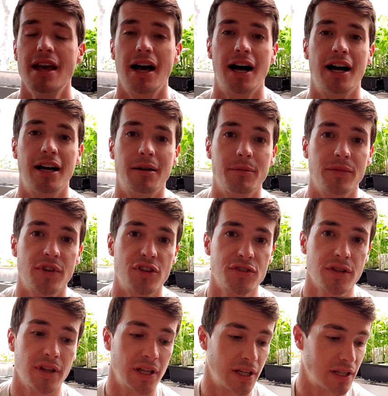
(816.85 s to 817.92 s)
Those
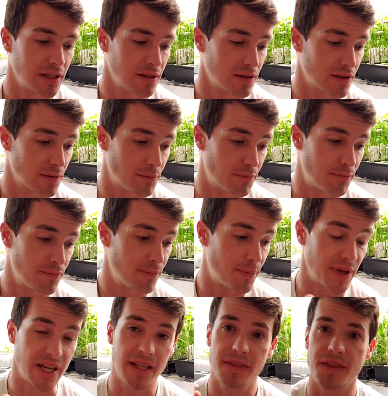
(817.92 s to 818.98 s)
are the
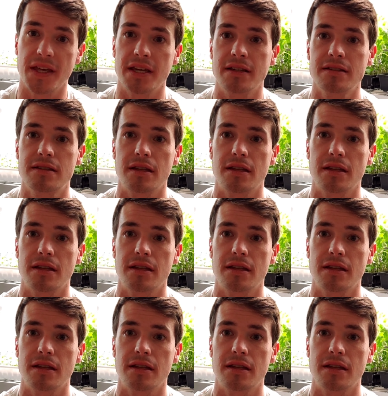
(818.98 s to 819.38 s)
big things,